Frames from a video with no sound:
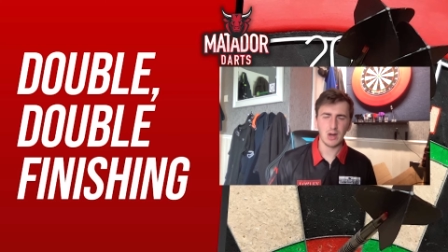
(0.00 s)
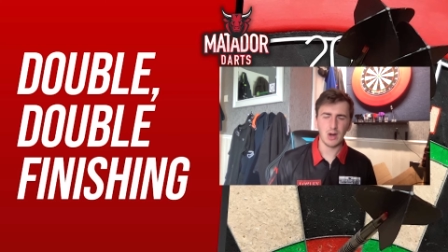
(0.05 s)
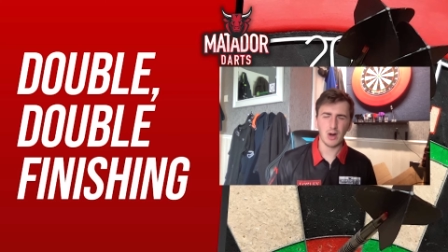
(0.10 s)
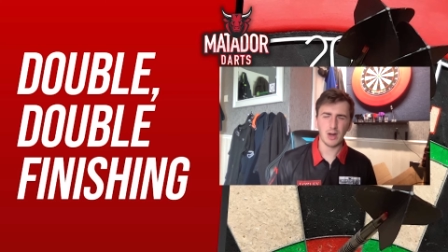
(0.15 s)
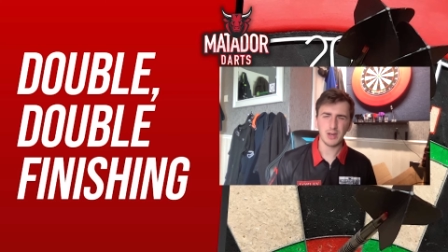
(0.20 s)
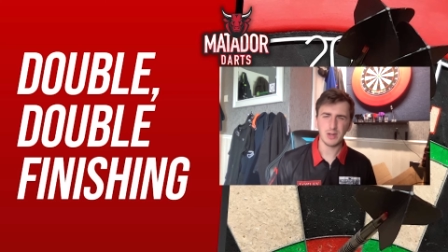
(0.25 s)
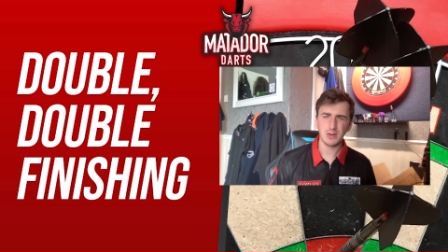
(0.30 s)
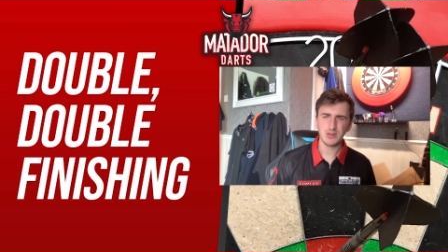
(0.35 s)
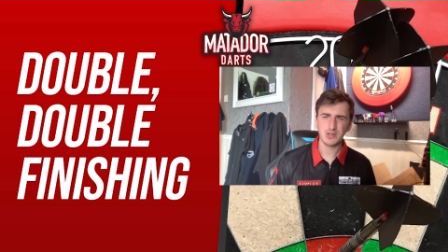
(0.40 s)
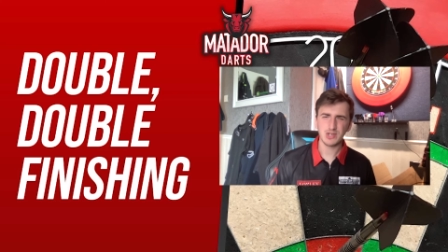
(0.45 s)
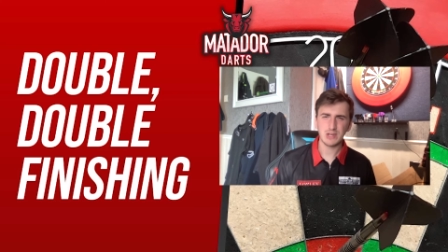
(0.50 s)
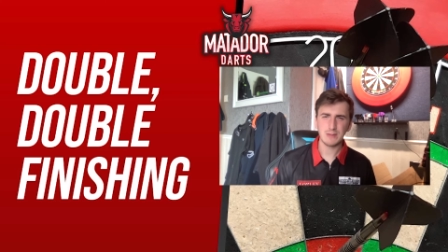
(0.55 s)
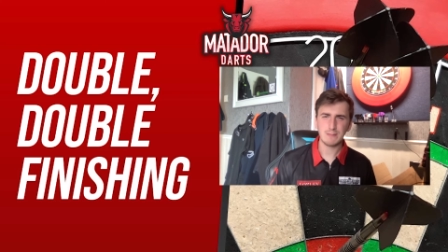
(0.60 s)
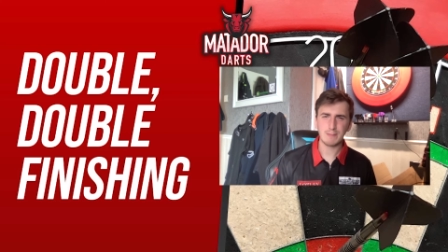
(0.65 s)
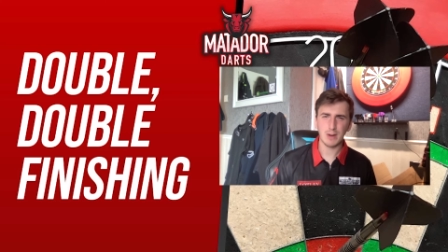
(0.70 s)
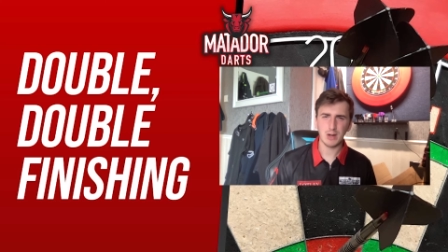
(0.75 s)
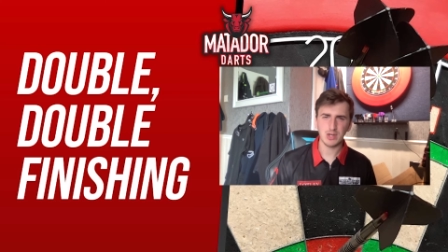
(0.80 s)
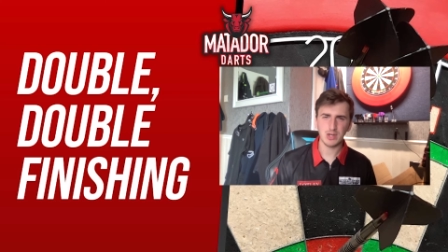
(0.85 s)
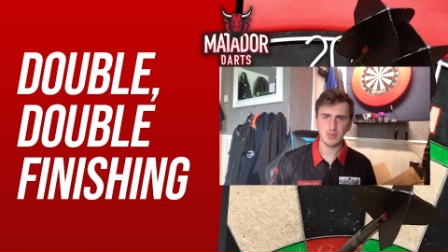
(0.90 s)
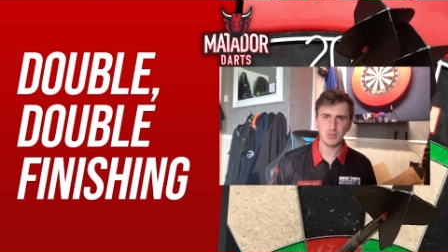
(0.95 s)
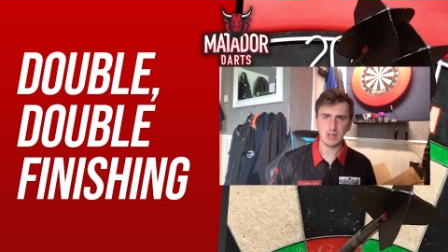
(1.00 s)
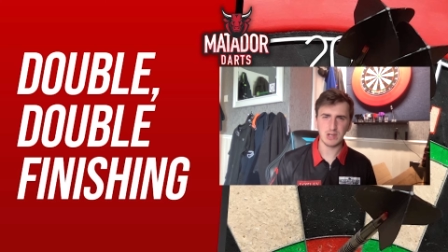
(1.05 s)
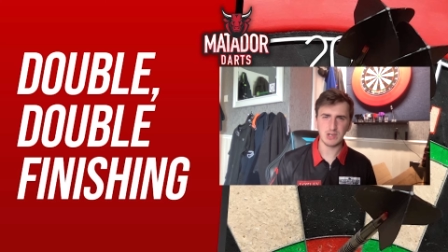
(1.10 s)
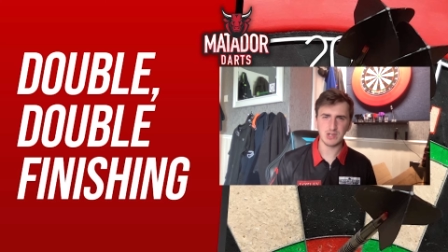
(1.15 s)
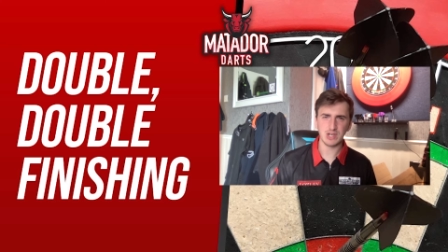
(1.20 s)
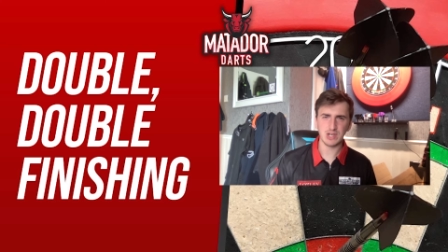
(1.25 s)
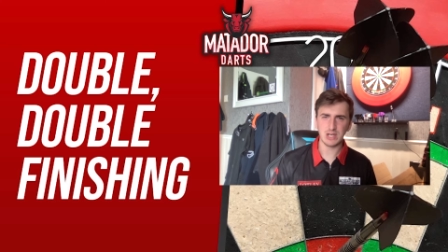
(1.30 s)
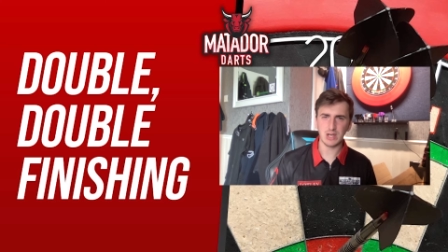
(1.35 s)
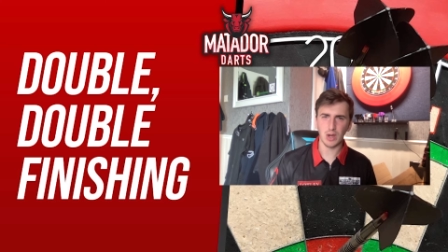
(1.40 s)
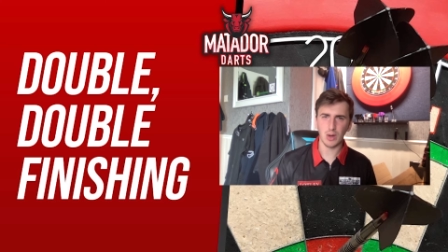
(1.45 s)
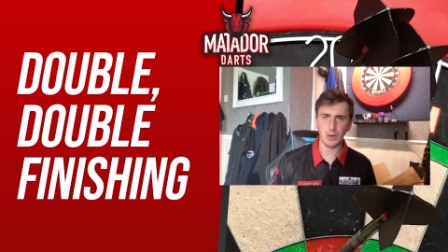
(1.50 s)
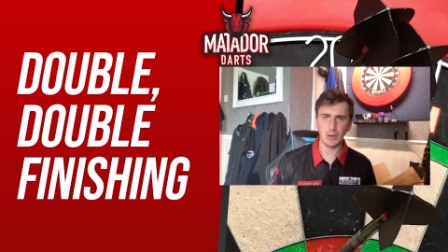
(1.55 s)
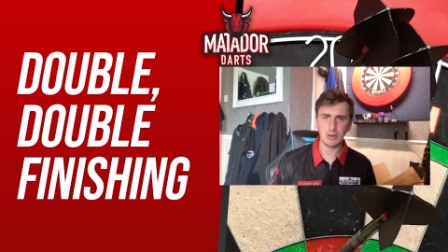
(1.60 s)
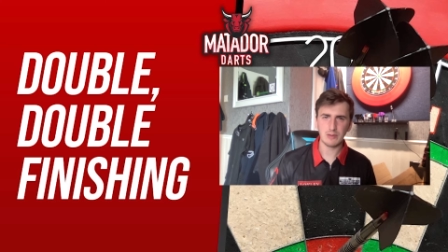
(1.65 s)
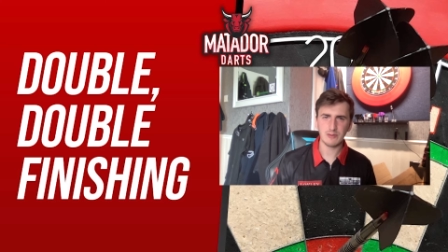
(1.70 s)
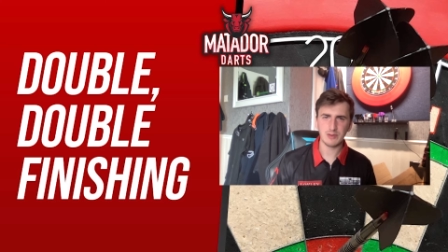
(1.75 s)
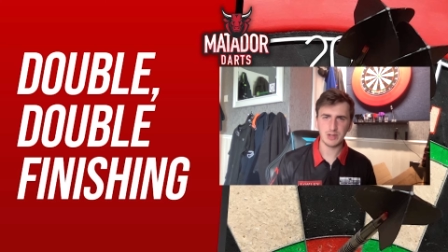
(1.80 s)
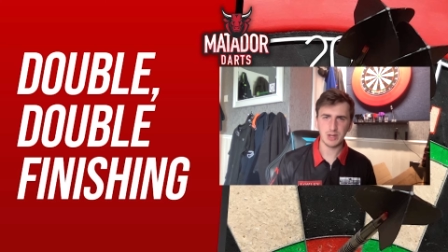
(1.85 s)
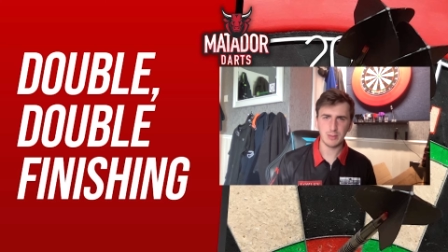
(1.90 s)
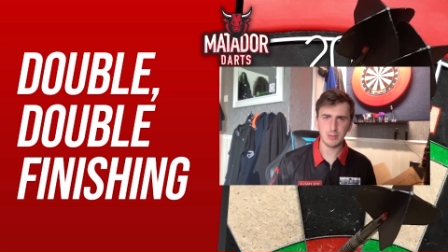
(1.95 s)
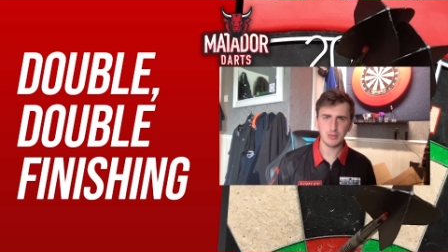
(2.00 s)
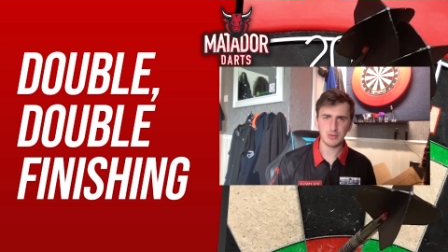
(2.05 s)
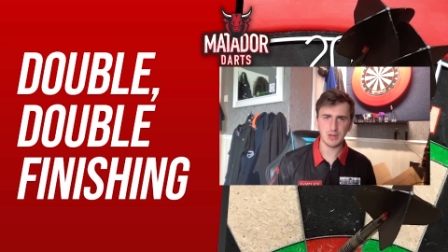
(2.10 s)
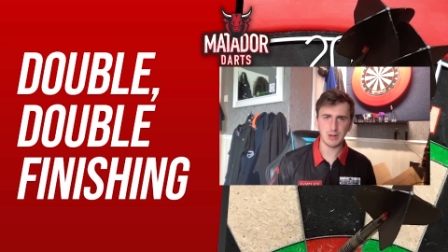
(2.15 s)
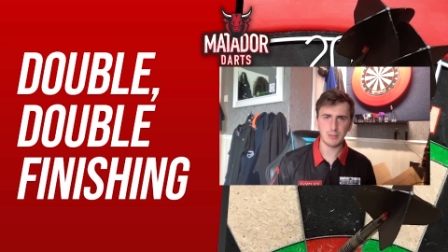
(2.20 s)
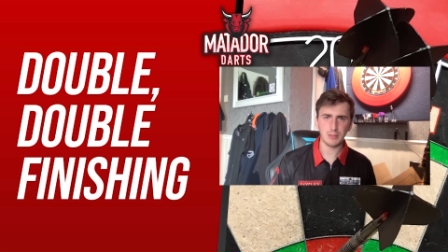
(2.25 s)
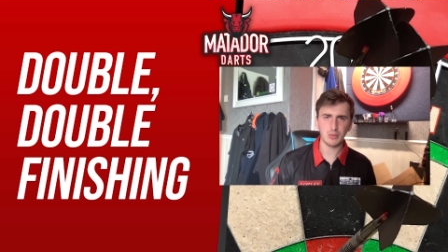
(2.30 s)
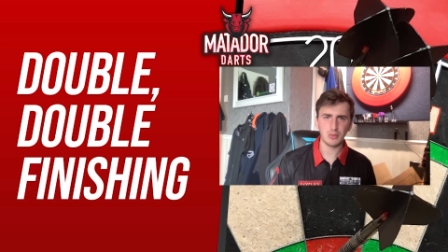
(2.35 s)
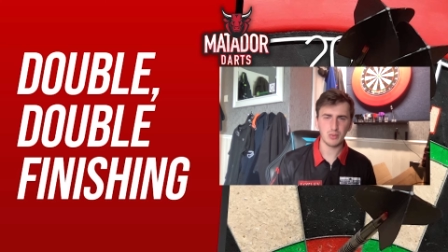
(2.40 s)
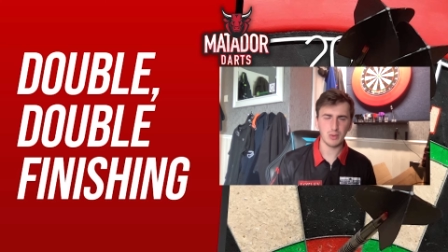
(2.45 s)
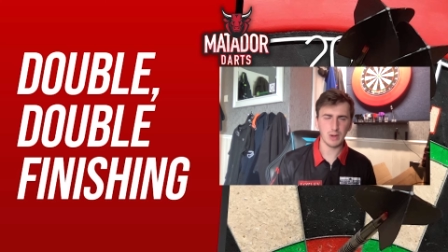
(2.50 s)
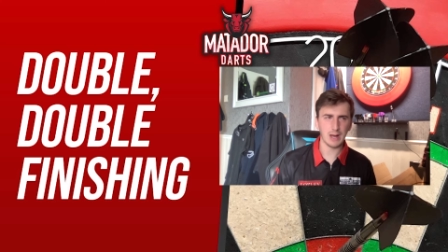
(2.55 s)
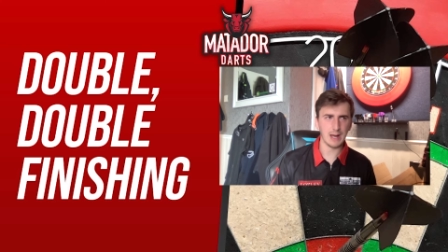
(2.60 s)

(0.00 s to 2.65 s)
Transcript: I don't see much reason in going for double,